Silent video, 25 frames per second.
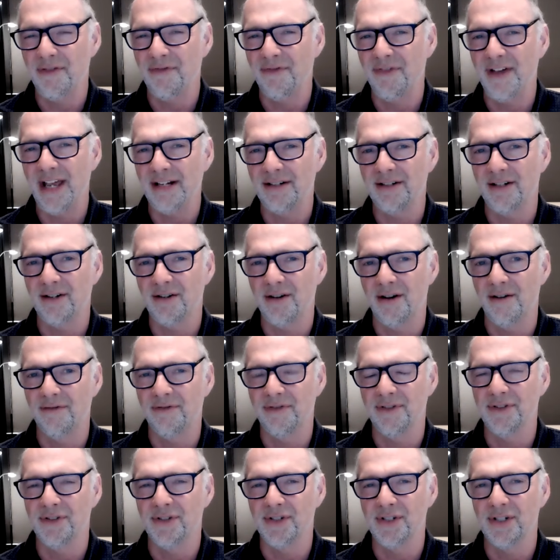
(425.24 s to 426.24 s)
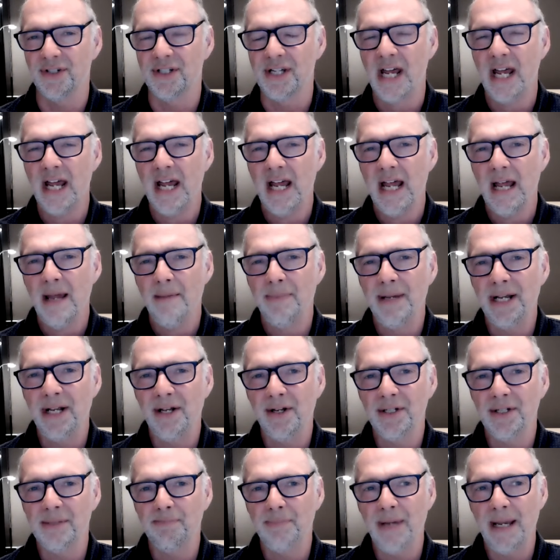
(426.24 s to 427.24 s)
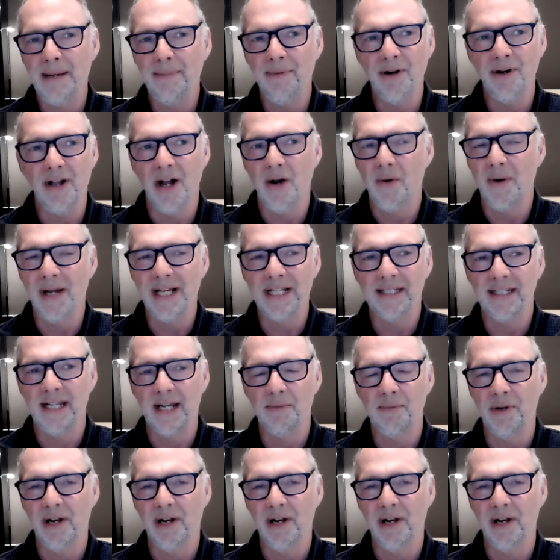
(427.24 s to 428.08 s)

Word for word: effect at conferences because people go away saying,